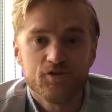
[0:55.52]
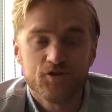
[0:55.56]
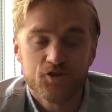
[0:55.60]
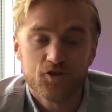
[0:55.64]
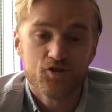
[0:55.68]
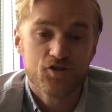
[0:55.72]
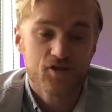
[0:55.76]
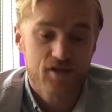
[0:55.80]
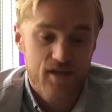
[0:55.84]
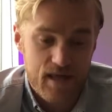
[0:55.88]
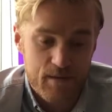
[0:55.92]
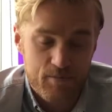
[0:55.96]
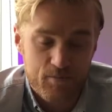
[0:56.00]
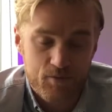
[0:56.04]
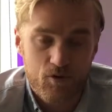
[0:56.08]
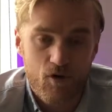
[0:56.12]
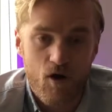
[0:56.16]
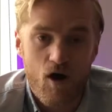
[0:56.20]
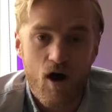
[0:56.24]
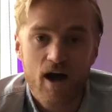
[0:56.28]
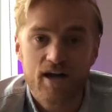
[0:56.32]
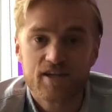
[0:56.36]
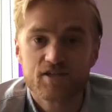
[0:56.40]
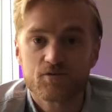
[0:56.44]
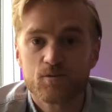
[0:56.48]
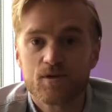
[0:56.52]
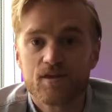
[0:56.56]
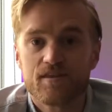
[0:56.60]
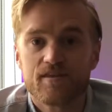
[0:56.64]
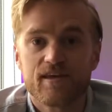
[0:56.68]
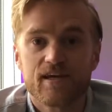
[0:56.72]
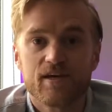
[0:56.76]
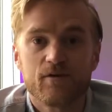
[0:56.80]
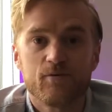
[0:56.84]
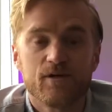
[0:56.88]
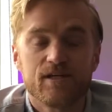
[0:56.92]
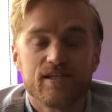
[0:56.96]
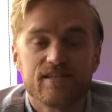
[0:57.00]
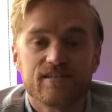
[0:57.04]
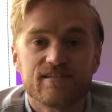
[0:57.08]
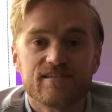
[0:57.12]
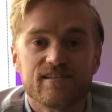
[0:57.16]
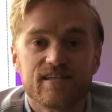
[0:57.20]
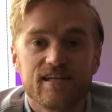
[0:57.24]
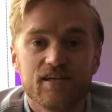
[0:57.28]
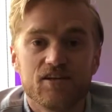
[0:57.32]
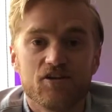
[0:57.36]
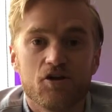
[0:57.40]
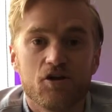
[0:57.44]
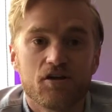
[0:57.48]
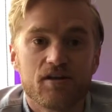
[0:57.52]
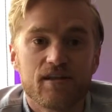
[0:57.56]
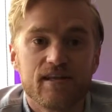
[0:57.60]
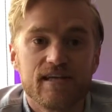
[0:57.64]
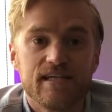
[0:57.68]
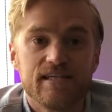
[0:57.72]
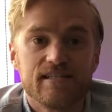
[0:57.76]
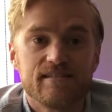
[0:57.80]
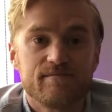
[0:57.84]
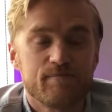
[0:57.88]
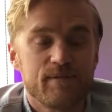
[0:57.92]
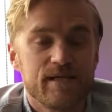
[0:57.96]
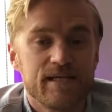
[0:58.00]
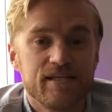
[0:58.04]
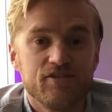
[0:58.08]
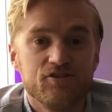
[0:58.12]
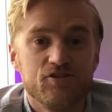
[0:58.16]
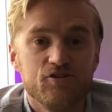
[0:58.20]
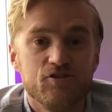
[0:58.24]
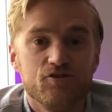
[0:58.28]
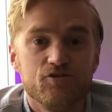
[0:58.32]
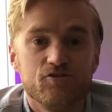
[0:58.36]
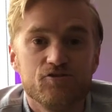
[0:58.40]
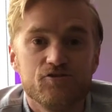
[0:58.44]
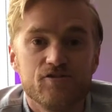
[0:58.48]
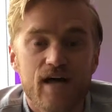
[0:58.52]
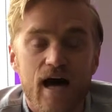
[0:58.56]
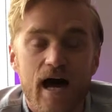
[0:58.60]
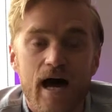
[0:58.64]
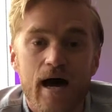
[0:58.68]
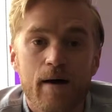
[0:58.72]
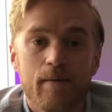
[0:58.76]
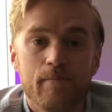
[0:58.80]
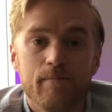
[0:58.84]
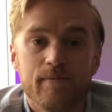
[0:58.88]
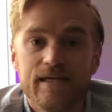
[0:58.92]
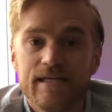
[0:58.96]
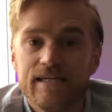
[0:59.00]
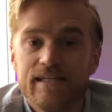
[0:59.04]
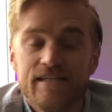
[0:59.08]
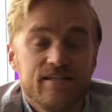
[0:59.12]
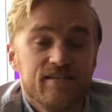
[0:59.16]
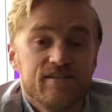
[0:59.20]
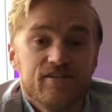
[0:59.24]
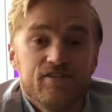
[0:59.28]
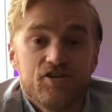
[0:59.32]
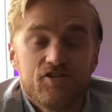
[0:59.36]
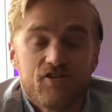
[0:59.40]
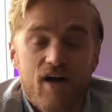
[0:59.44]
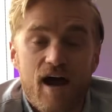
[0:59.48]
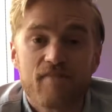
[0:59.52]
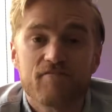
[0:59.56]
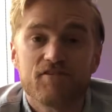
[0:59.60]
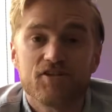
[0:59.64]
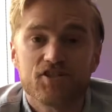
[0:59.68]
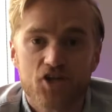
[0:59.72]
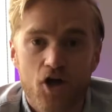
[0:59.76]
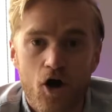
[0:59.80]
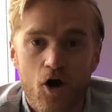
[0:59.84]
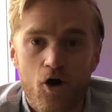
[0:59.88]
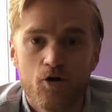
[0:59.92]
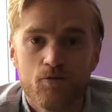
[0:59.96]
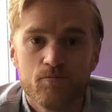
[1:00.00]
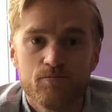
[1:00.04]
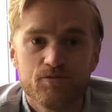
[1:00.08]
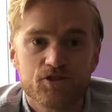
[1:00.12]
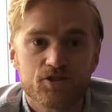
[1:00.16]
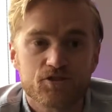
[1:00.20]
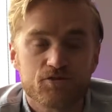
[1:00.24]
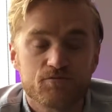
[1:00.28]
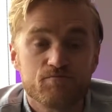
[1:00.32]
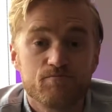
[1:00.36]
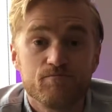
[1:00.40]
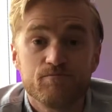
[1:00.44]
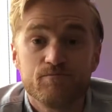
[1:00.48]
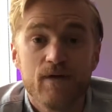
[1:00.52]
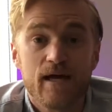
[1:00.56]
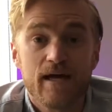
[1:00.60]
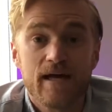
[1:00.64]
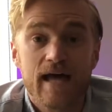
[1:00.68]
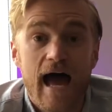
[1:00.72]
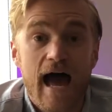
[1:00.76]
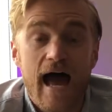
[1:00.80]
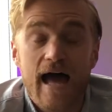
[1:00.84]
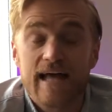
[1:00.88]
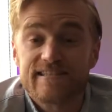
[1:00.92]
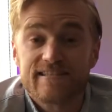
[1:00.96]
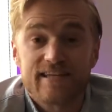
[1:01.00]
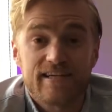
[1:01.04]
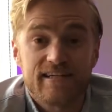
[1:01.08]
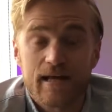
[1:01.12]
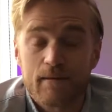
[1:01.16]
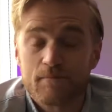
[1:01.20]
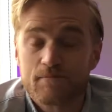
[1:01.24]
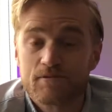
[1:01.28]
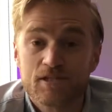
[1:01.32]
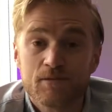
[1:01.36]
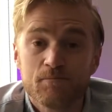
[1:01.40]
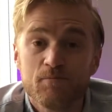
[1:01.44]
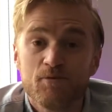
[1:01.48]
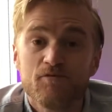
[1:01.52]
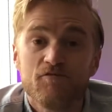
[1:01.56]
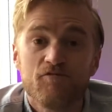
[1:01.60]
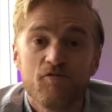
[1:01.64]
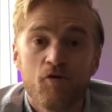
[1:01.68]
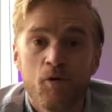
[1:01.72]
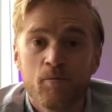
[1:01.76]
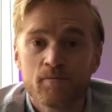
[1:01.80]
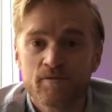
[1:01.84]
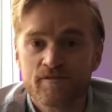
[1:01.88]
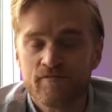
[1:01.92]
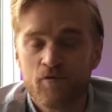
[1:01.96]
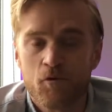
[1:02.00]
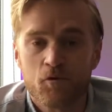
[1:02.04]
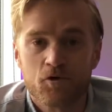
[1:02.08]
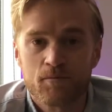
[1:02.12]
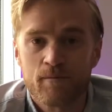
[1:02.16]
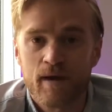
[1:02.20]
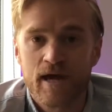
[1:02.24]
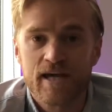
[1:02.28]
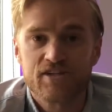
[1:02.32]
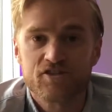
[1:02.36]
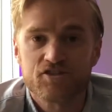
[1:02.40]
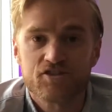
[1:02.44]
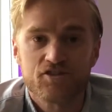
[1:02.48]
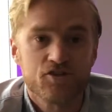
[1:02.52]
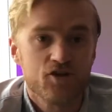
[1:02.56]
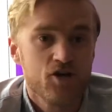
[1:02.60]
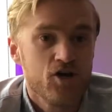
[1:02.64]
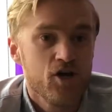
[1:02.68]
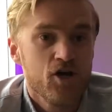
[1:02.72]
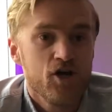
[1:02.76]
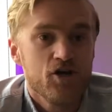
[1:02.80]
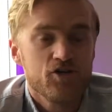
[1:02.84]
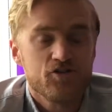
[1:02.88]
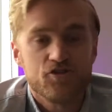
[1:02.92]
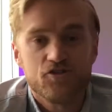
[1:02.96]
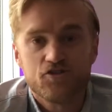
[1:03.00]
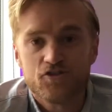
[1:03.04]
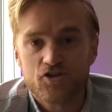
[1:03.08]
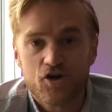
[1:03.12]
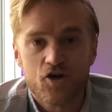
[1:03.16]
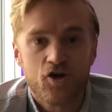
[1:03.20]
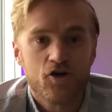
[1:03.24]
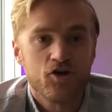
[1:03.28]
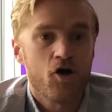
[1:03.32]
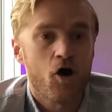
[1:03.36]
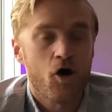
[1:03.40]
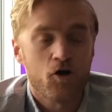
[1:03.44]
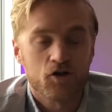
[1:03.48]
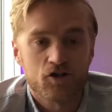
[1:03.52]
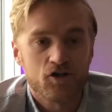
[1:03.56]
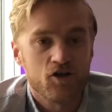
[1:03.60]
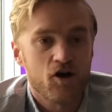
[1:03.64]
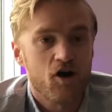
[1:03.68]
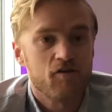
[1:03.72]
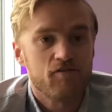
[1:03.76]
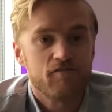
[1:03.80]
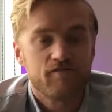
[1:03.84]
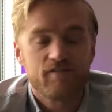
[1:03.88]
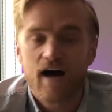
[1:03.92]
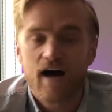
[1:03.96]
due to their price, we think we can see a lot of these being used um, in your average home just setting up simple forms of automation to turn on and off